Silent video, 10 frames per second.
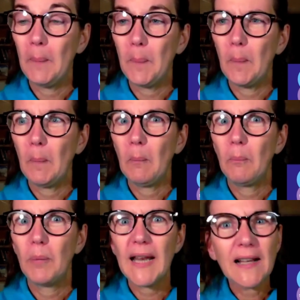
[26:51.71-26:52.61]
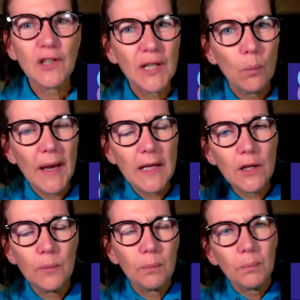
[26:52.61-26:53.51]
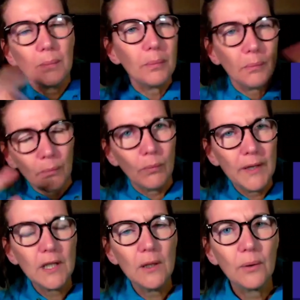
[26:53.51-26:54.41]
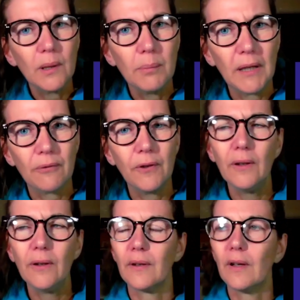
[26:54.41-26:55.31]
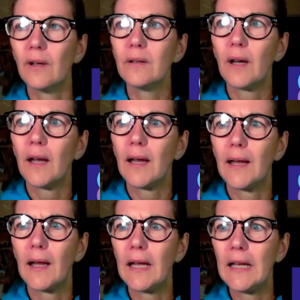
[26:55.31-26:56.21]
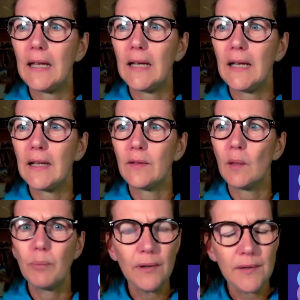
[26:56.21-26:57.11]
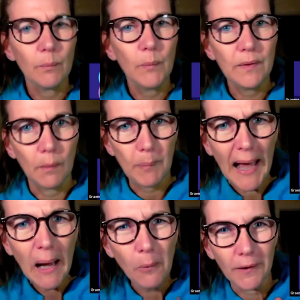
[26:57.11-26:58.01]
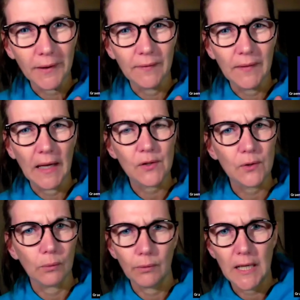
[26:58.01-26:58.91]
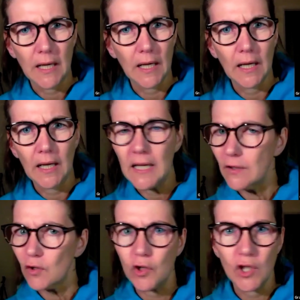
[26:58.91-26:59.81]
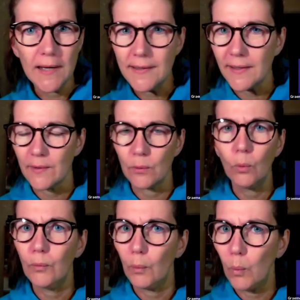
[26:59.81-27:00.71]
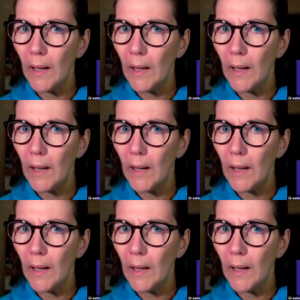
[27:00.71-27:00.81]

Um, but actually, when you when you look a bit further, the person with the power in that story, it's Jesus all the